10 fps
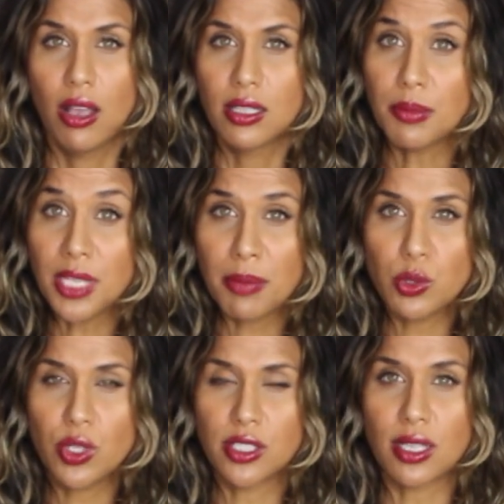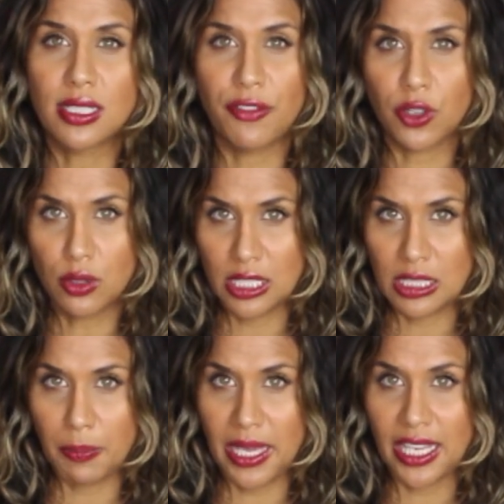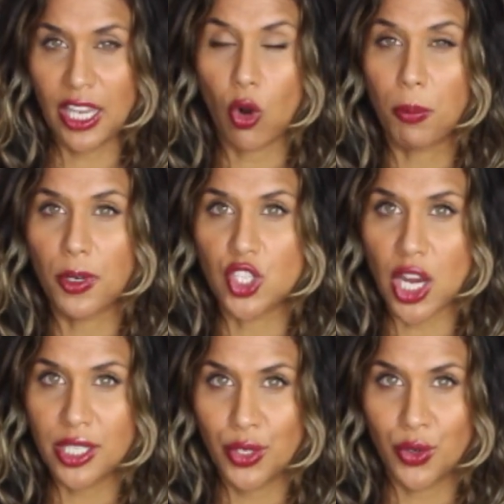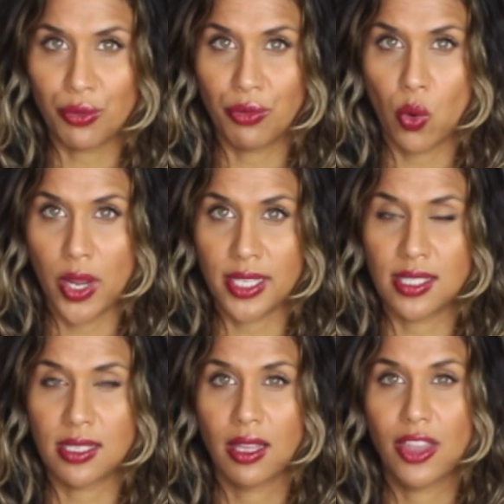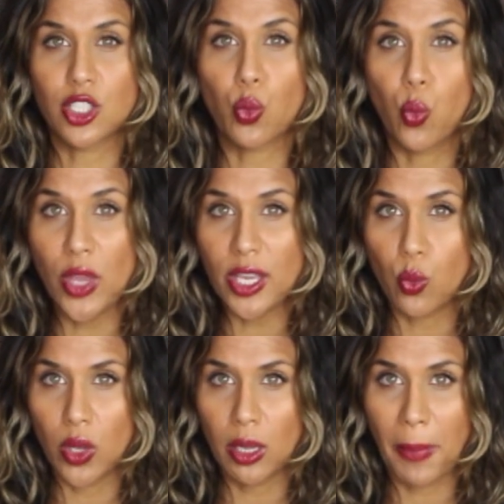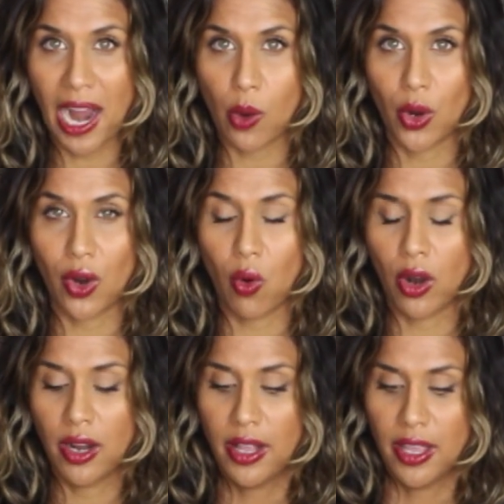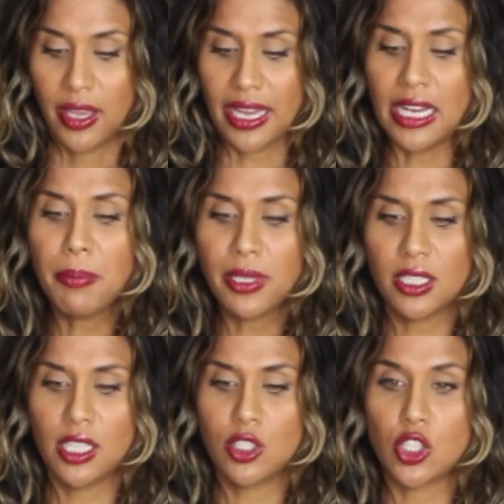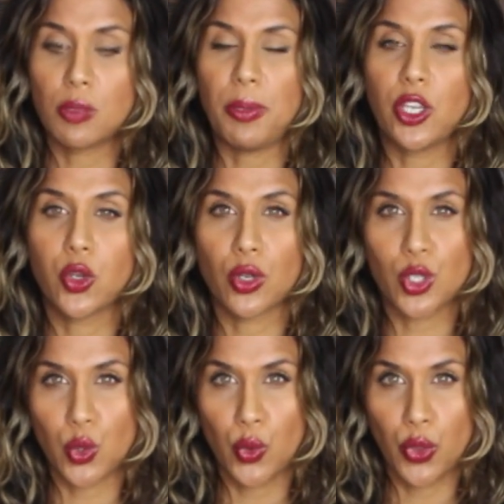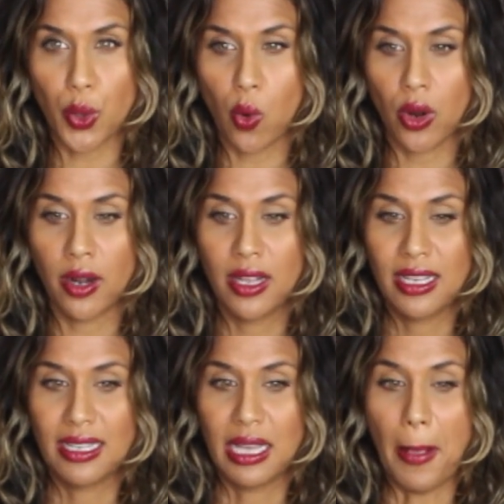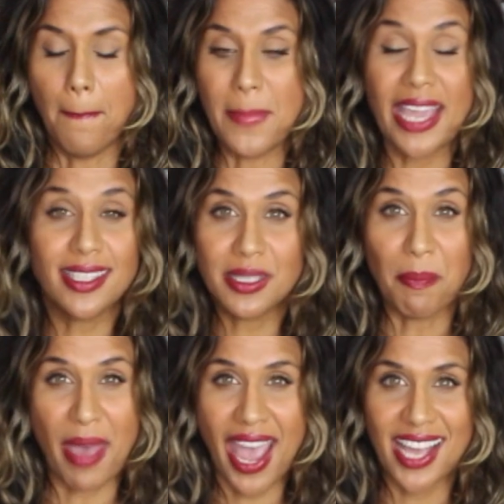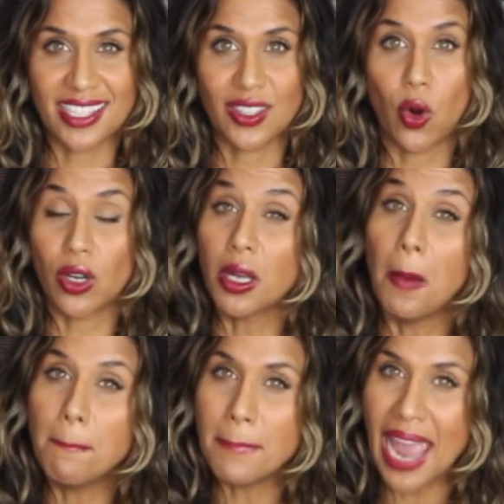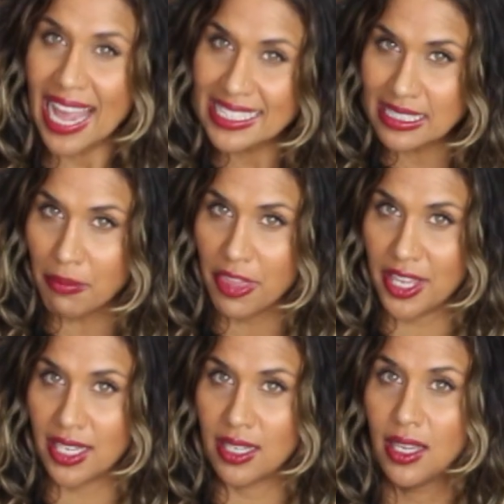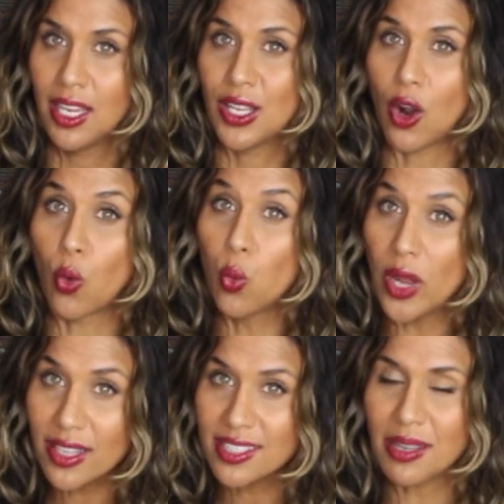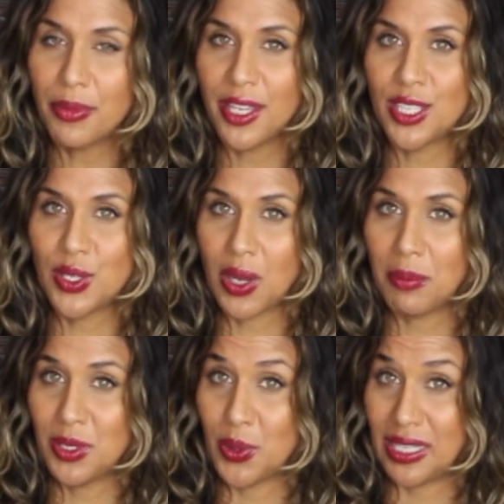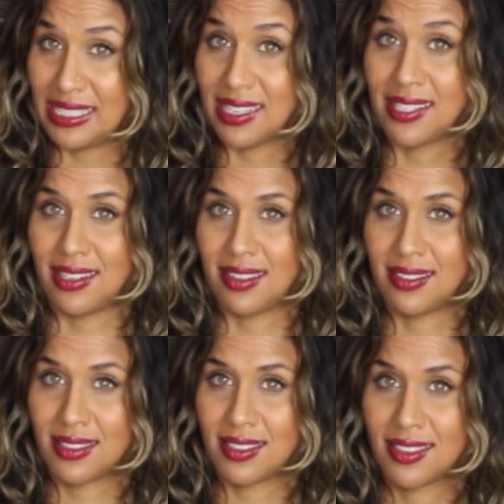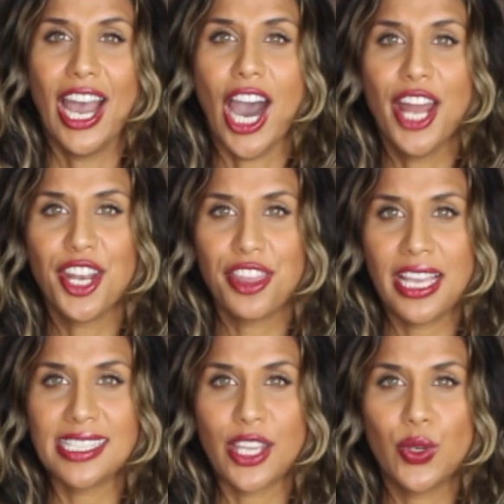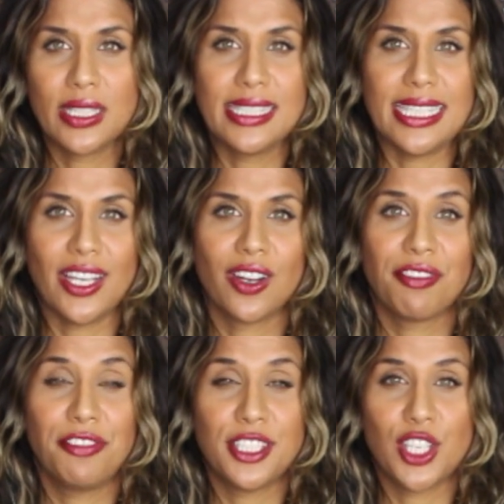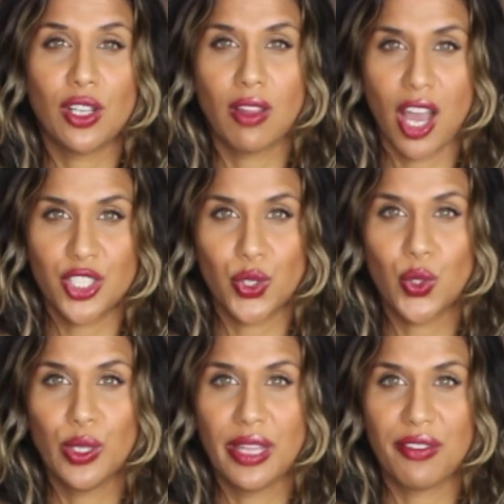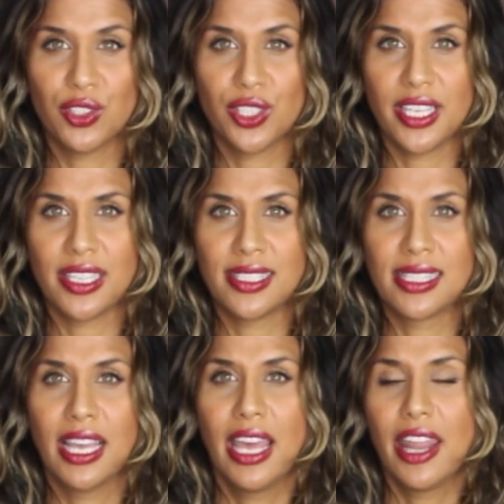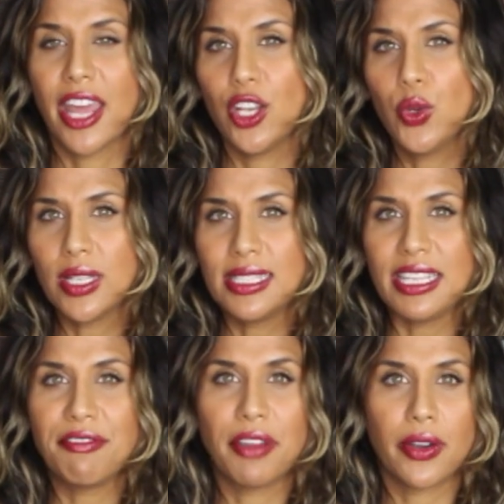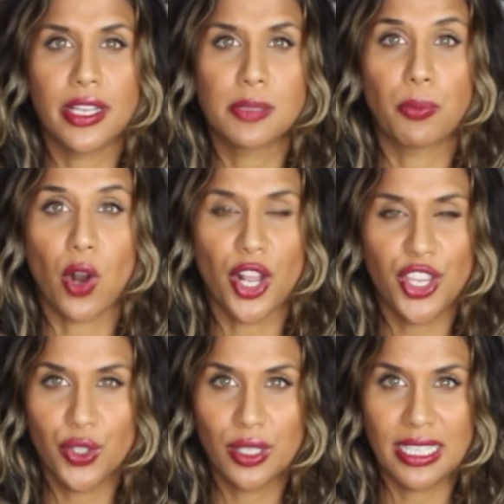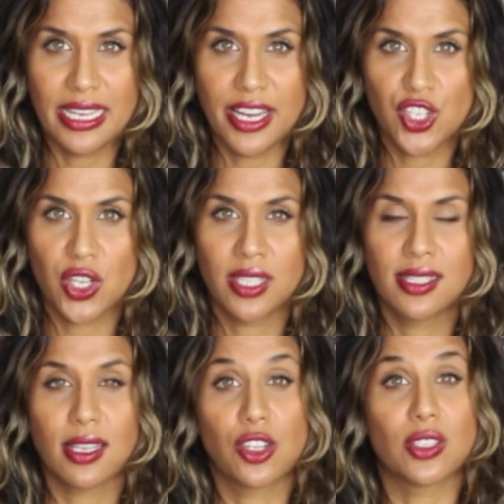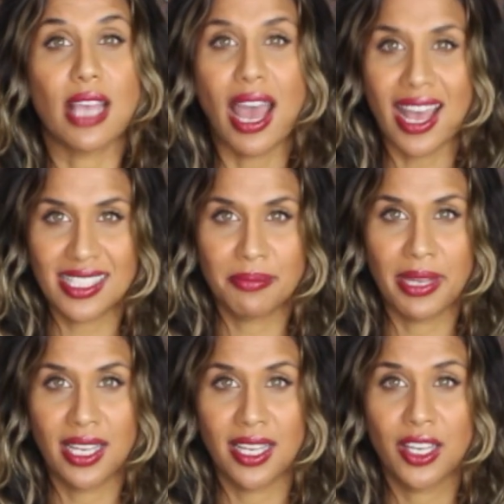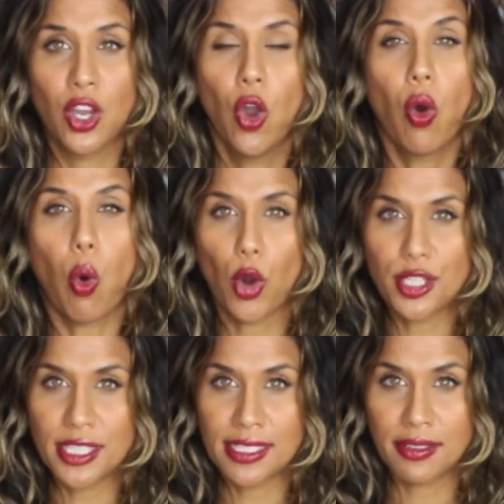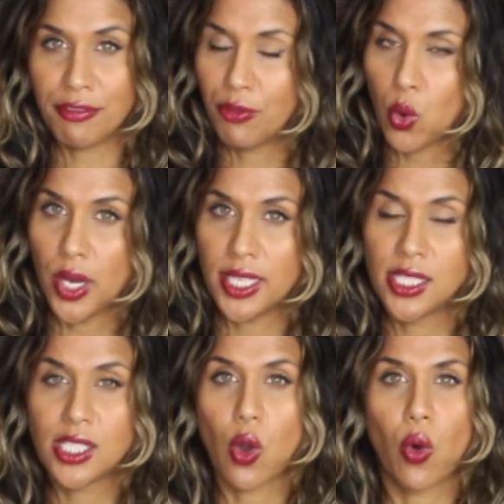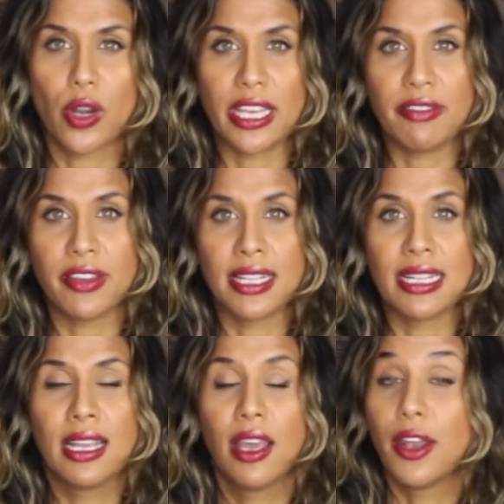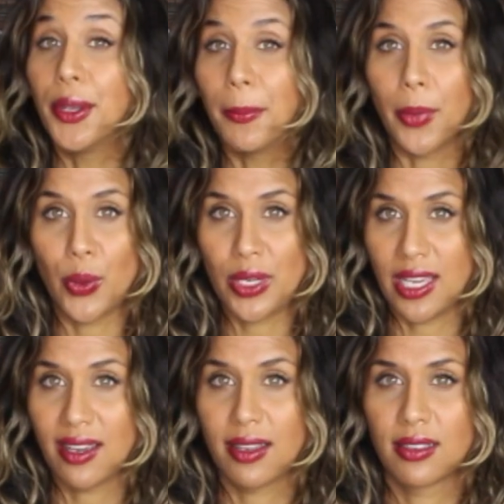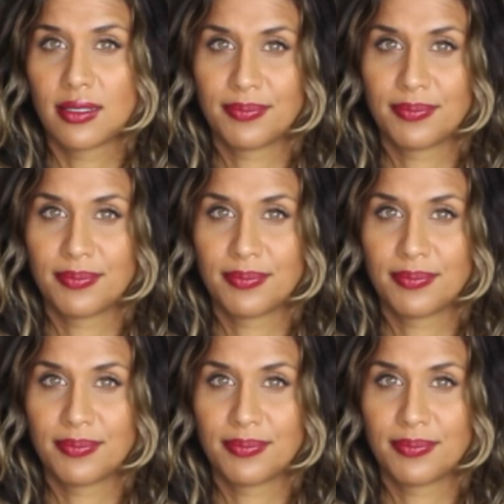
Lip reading: Sometimes there's a difficulty speaking or projecting your voice. There's weak willpower or inability to speak your truth or make a demand or command something or will something to come into existence. Other things that you can see on a physiological level is that you can see various bronchial conditions such as asthma, hoarseness of voice, or even pneumonia.